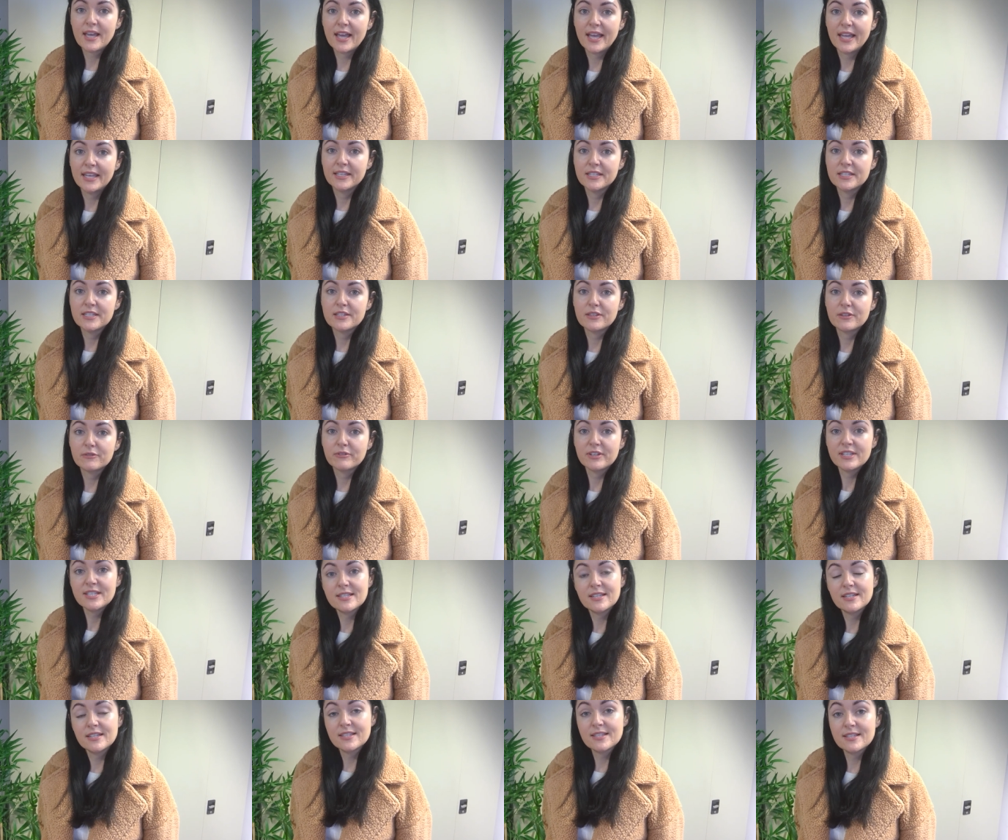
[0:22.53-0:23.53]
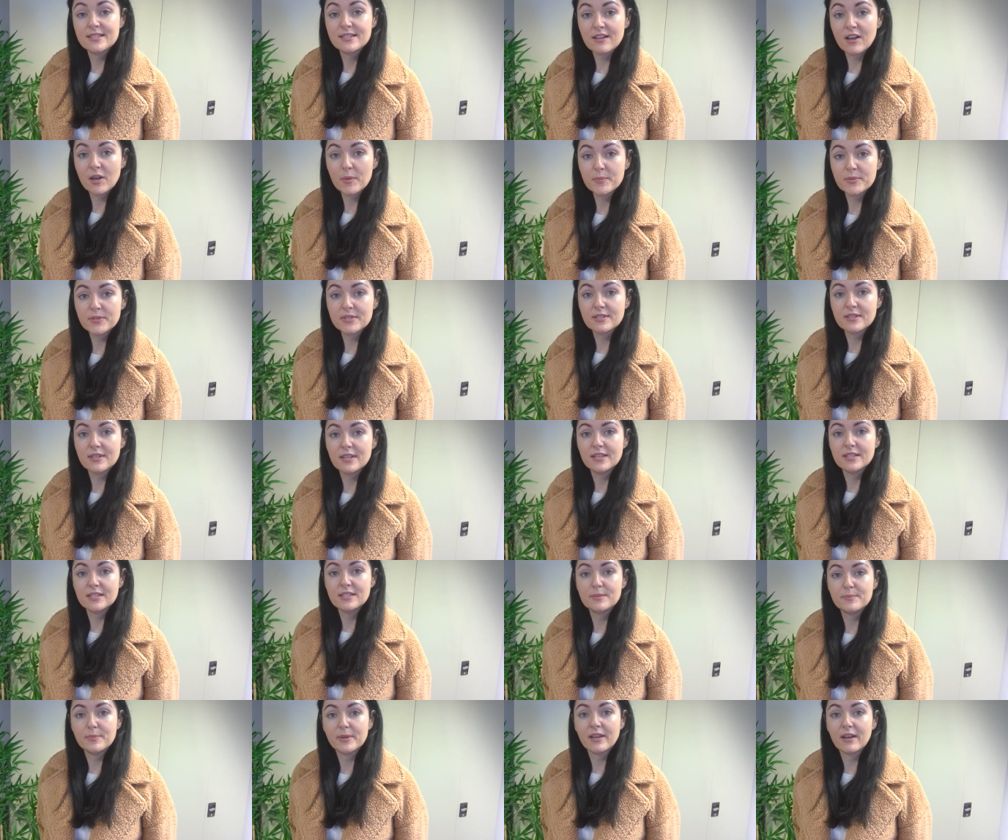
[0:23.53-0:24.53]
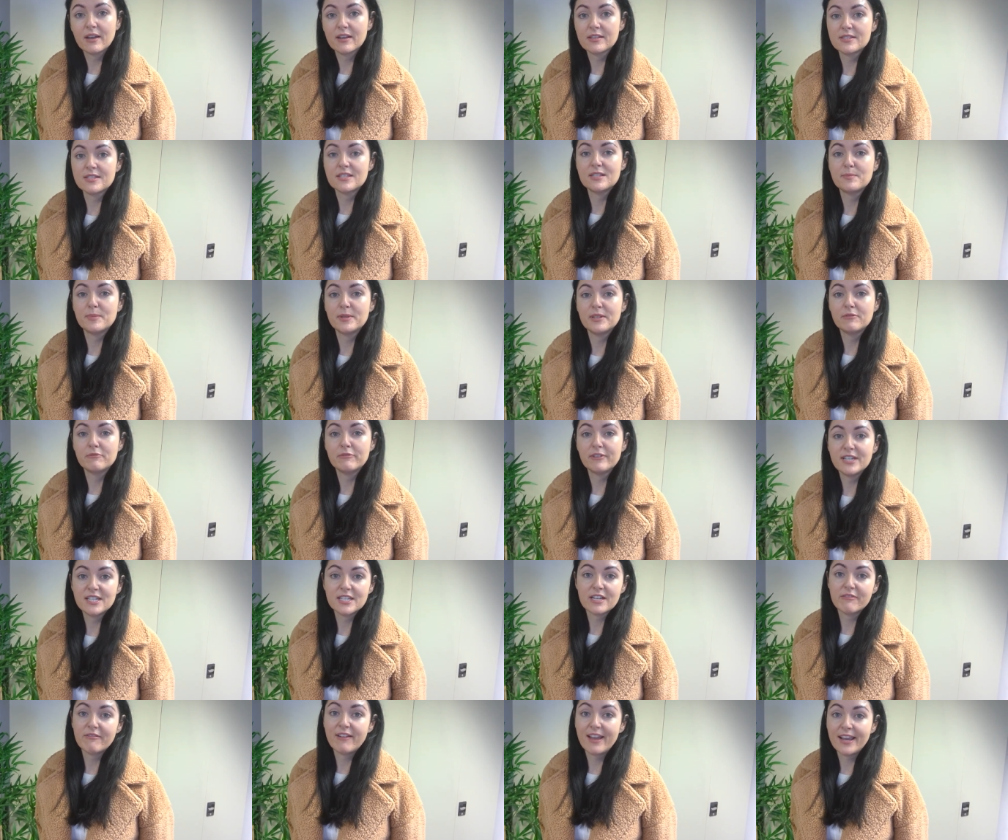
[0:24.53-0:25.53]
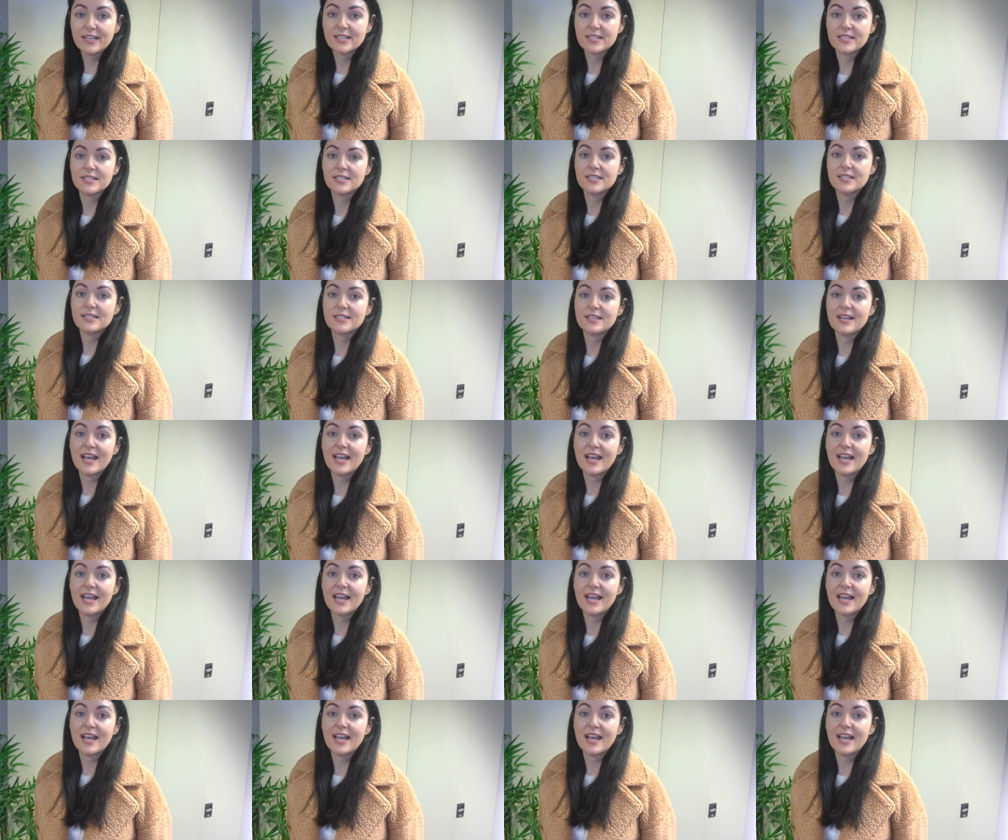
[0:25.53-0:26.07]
And the reason it stops is because it's been redirected